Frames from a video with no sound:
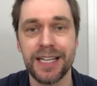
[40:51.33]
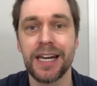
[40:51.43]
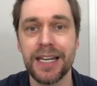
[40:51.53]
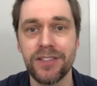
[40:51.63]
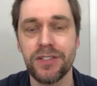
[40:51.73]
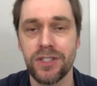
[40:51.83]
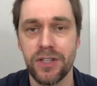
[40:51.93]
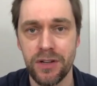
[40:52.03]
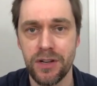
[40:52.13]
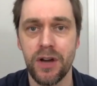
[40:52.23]
Listen to
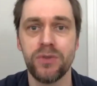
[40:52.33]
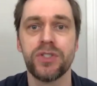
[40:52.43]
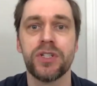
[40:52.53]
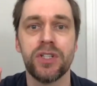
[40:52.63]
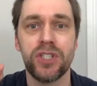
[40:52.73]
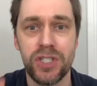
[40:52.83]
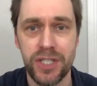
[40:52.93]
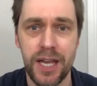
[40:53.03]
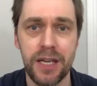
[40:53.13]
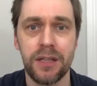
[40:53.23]
the note,
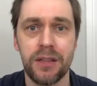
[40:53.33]
take